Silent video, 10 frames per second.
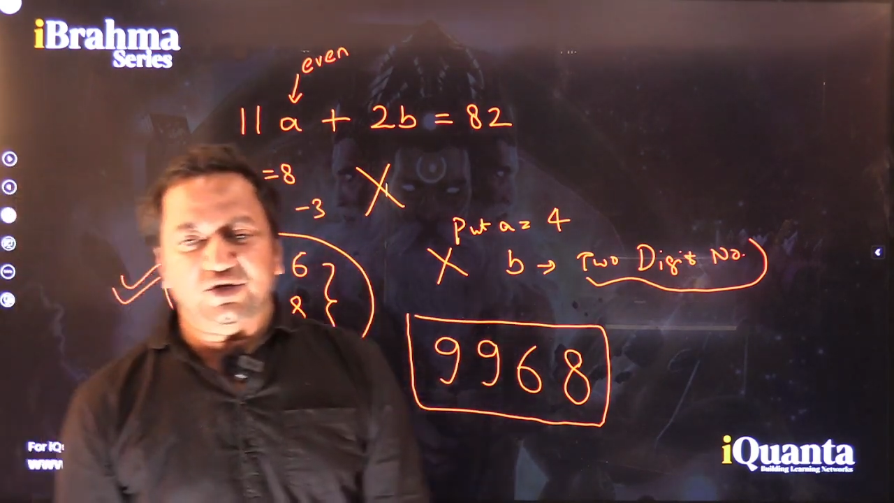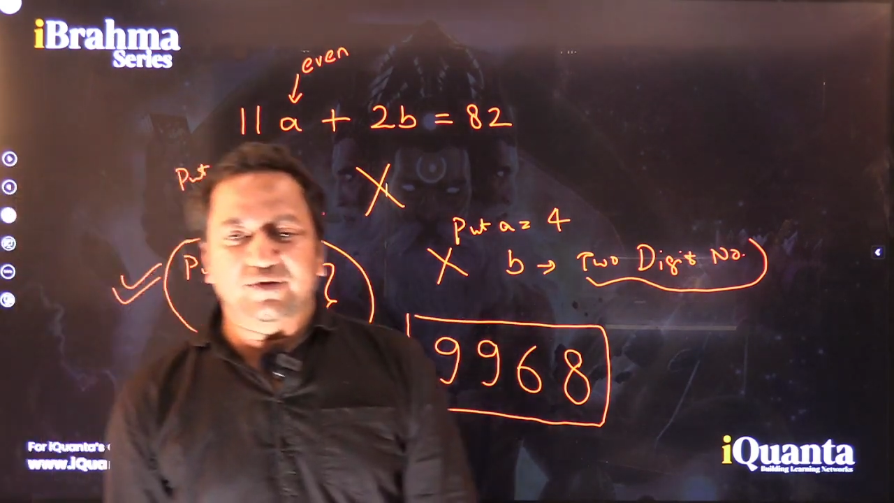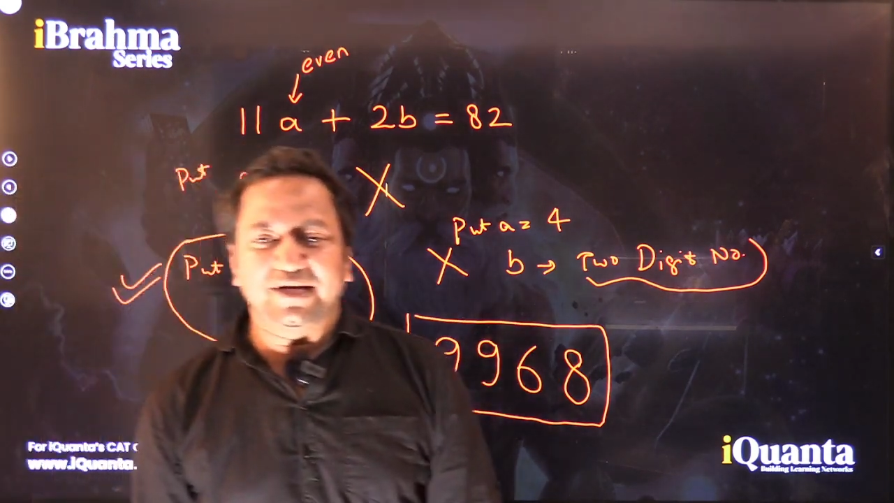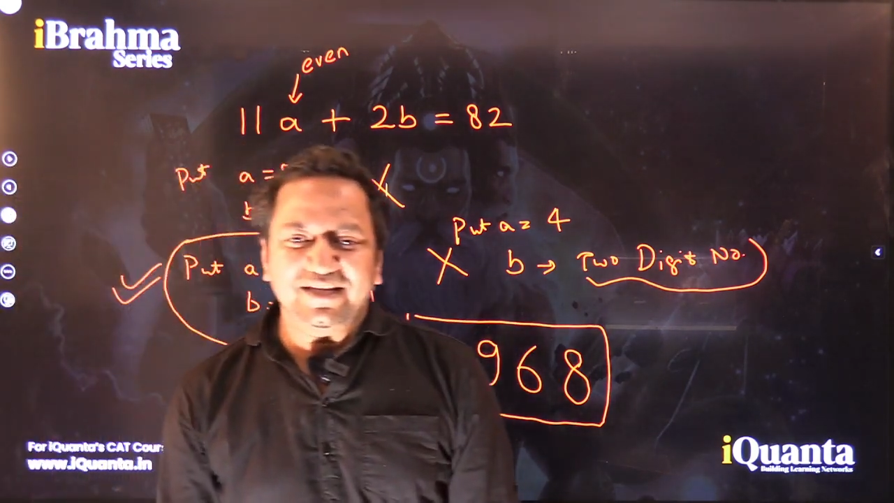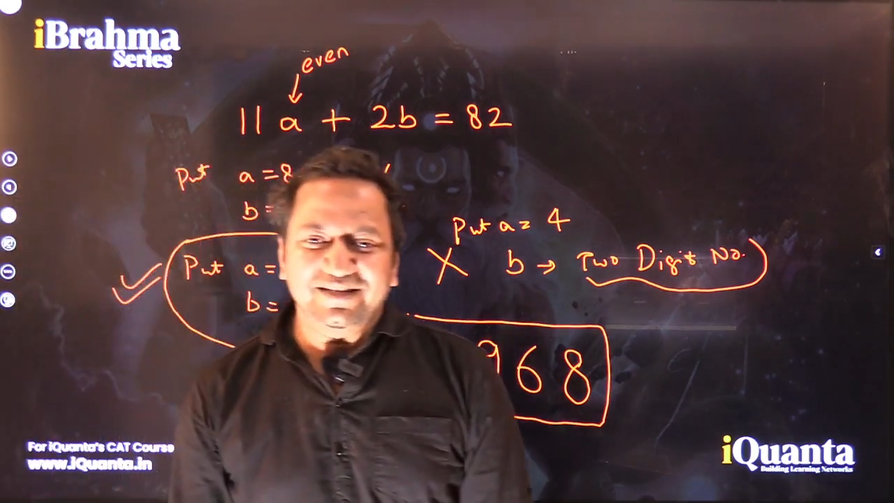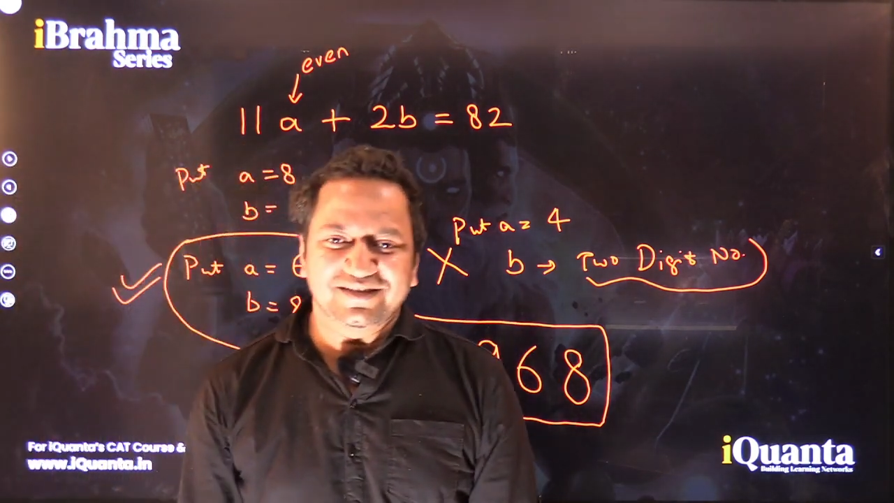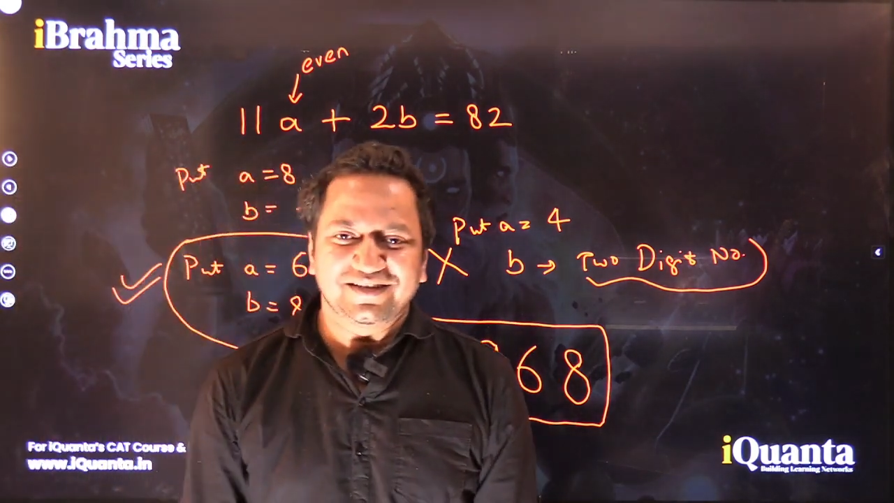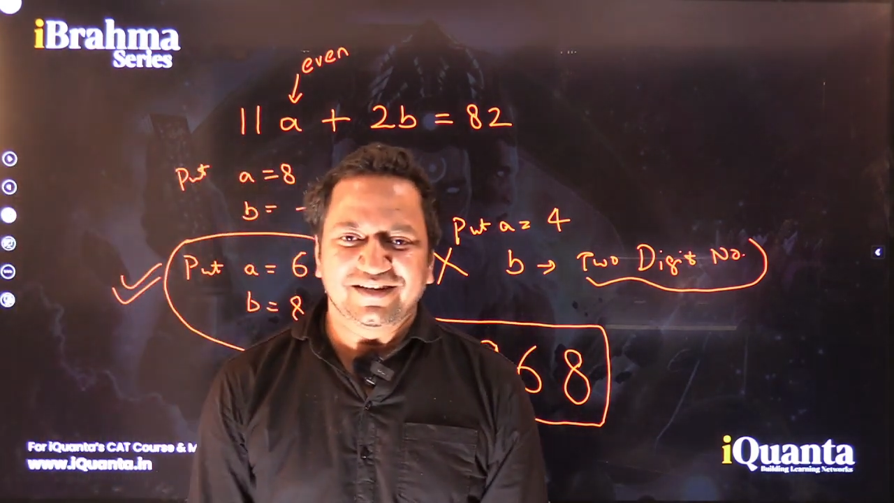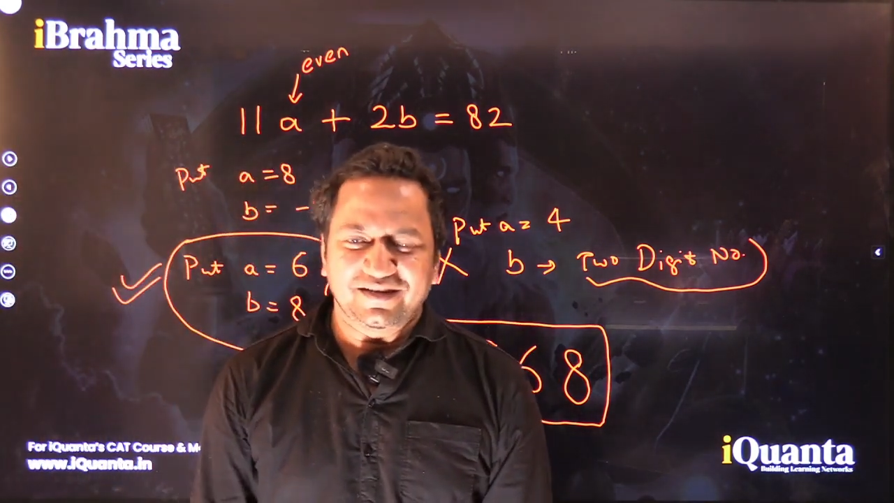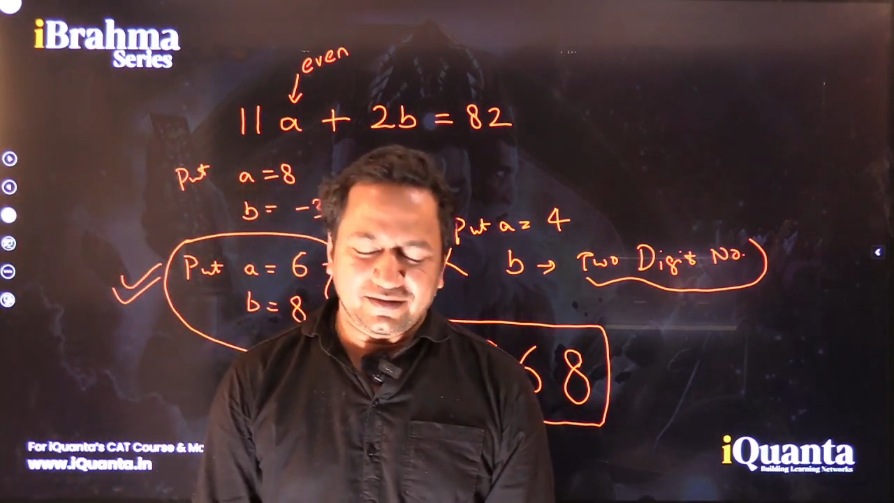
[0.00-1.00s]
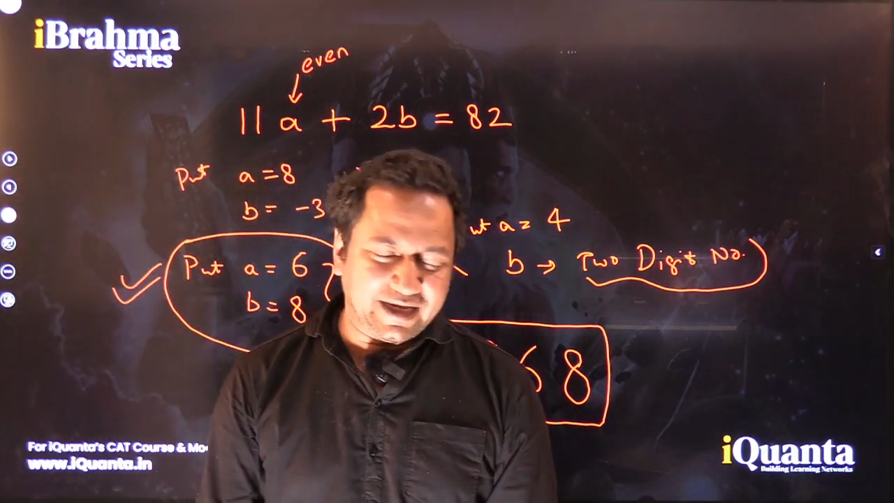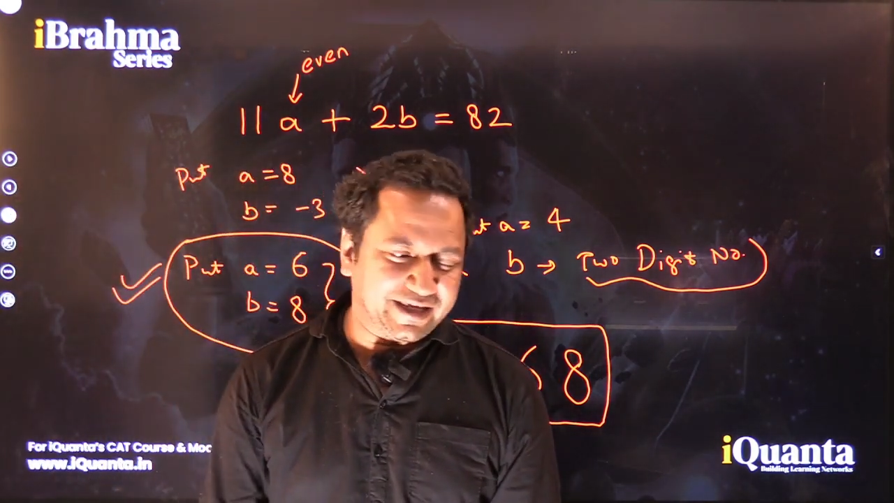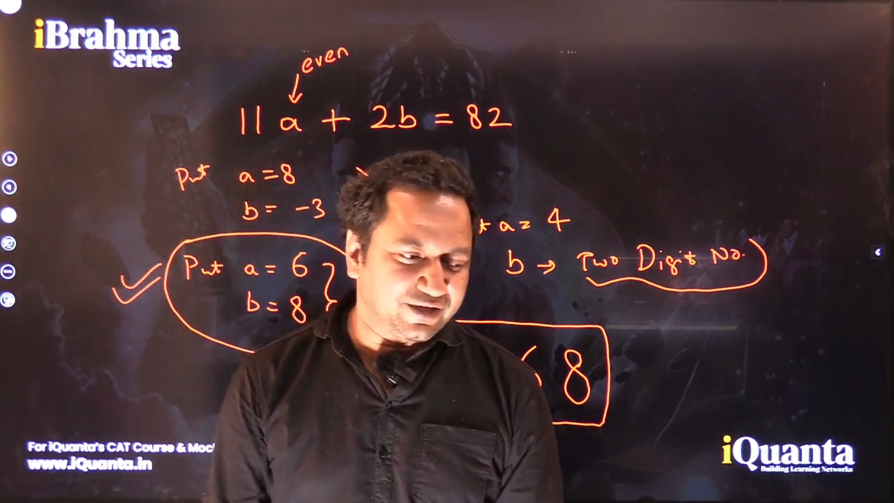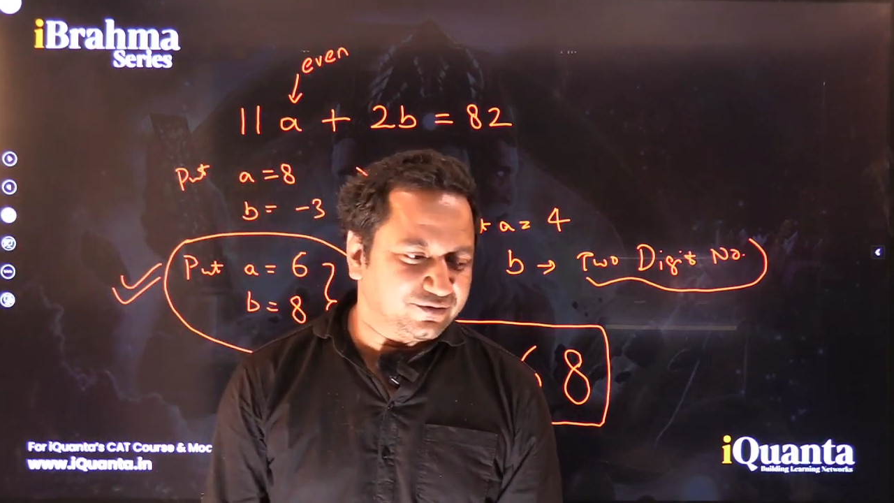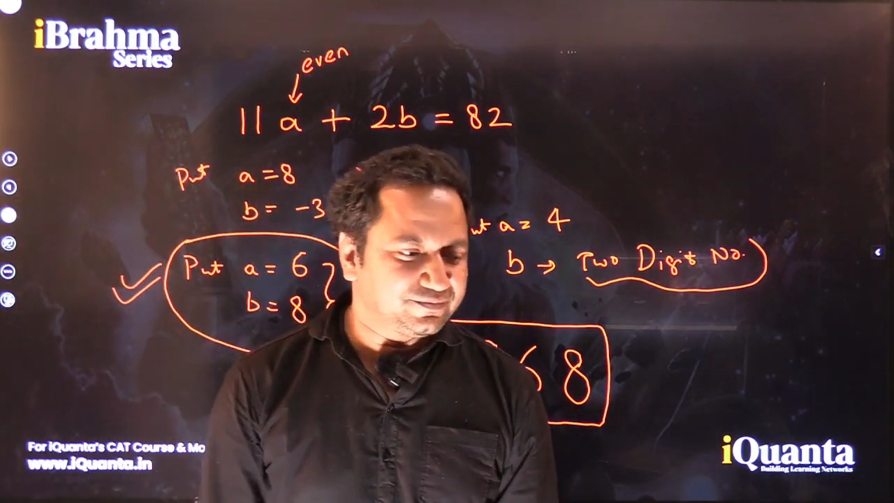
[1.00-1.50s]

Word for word: query. Thank you.